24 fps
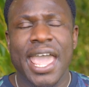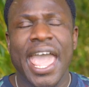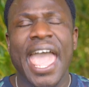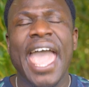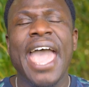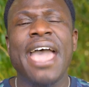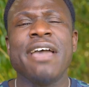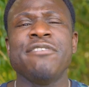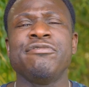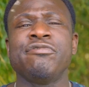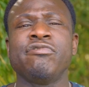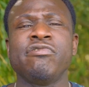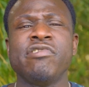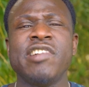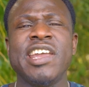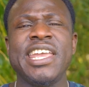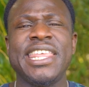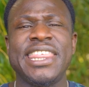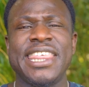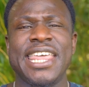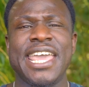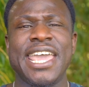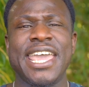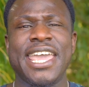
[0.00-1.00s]

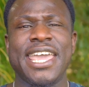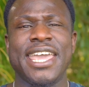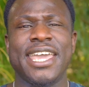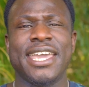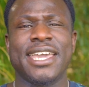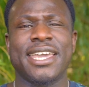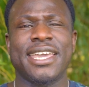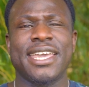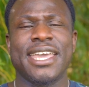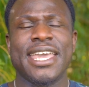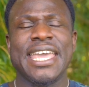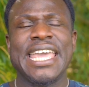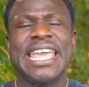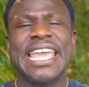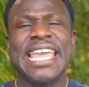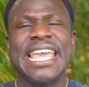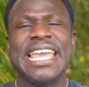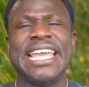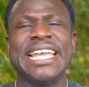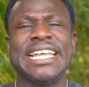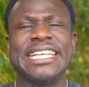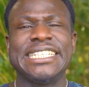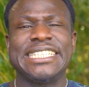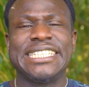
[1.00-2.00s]
Everything
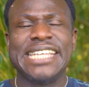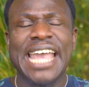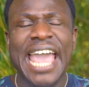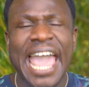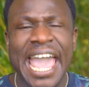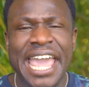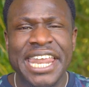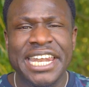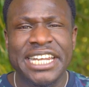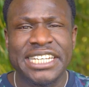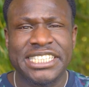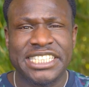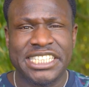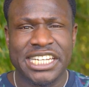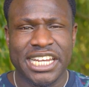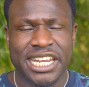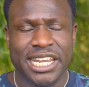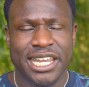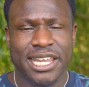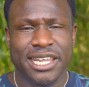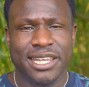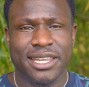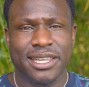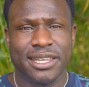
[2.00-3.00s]
is
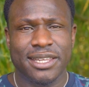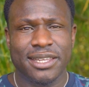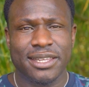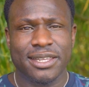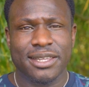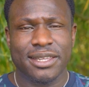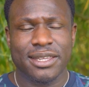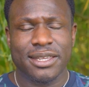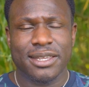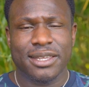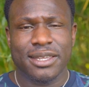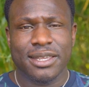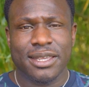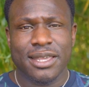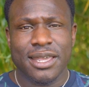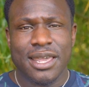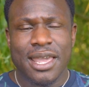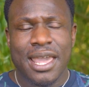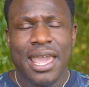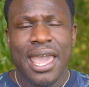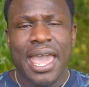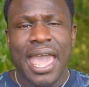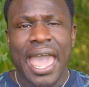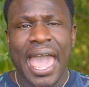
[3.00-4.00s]
energy.
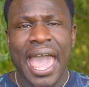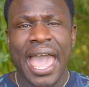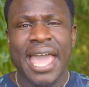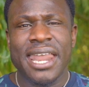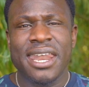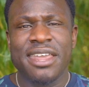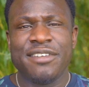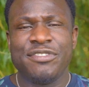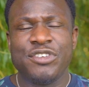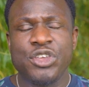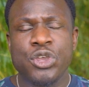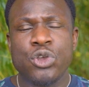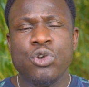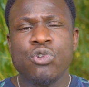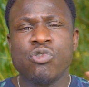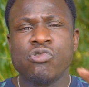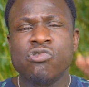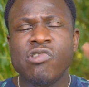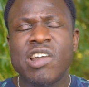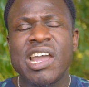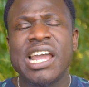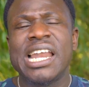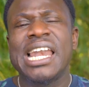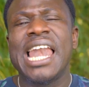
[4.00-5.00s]
And if
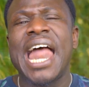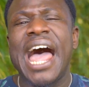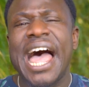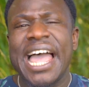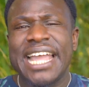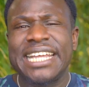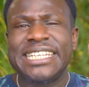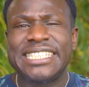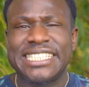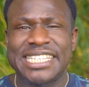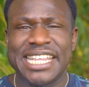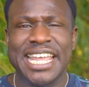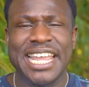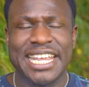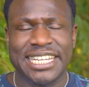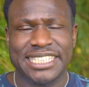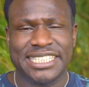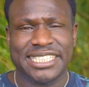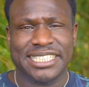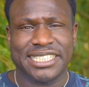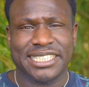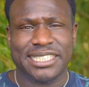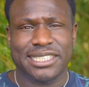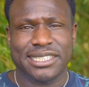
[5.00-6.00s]
you realize
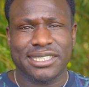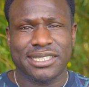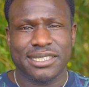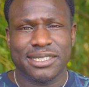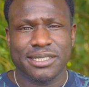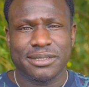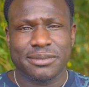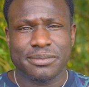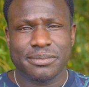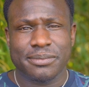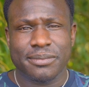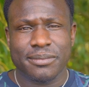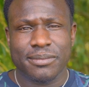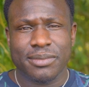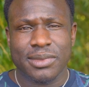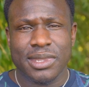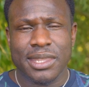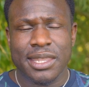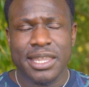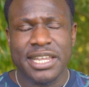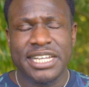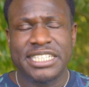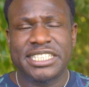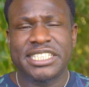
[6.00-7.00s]
this,
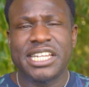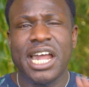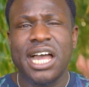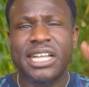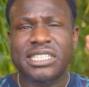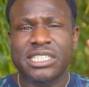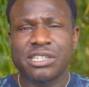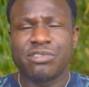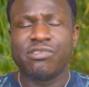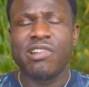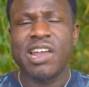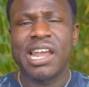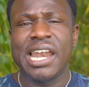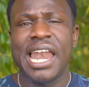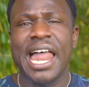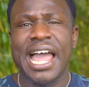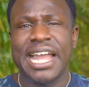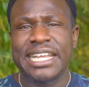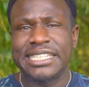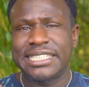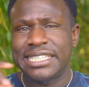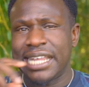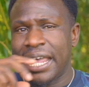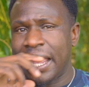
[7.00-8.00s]
you start to
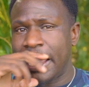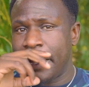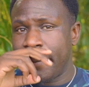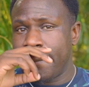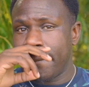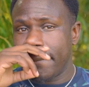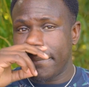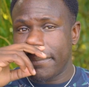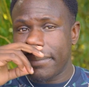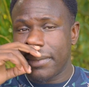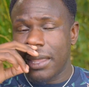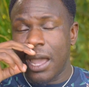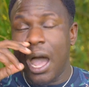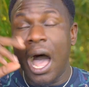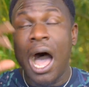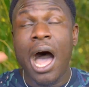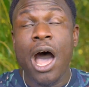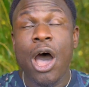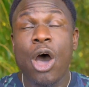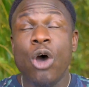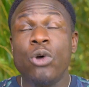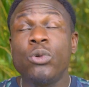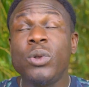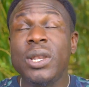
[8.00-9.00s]
realize that our
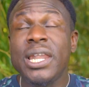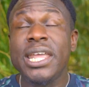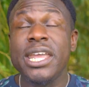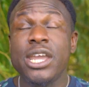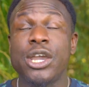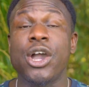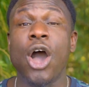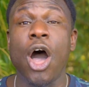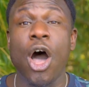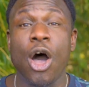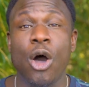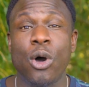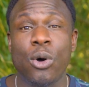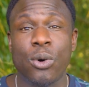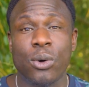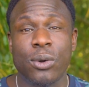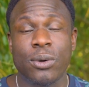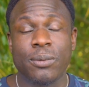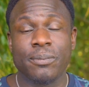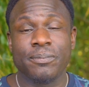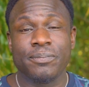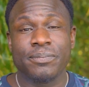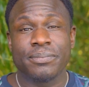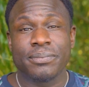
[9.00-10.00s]
only goal
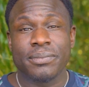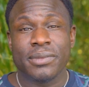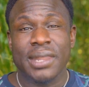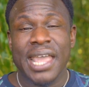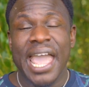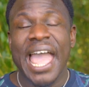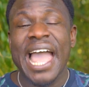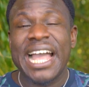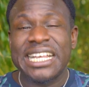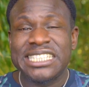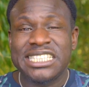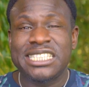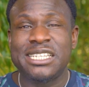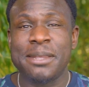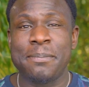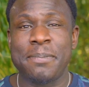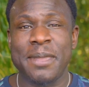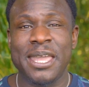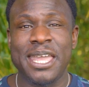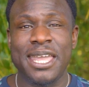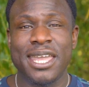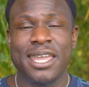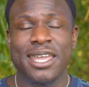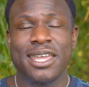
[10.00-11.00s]
has to
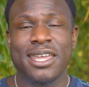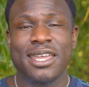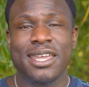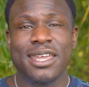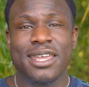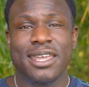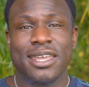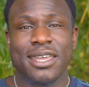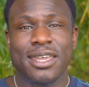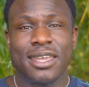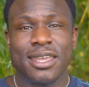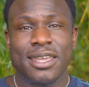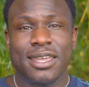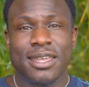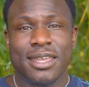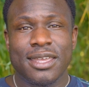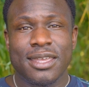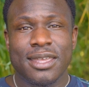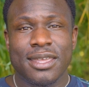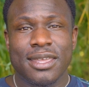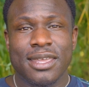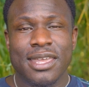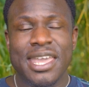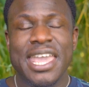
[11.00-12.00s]
be
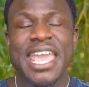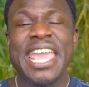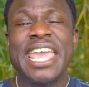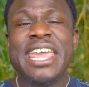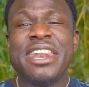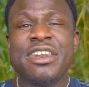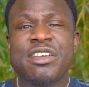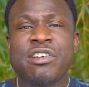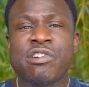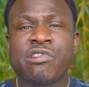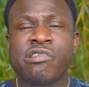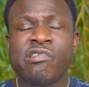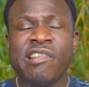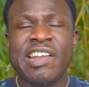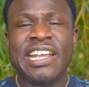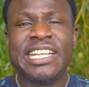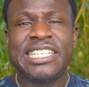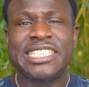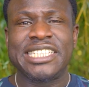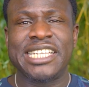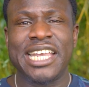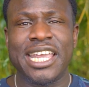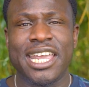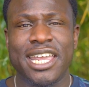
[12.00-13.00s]

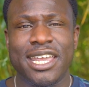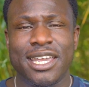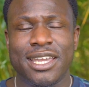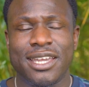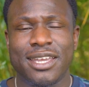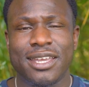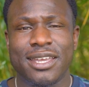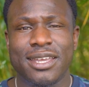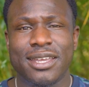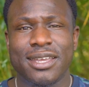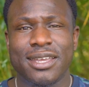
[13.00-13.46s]
increasing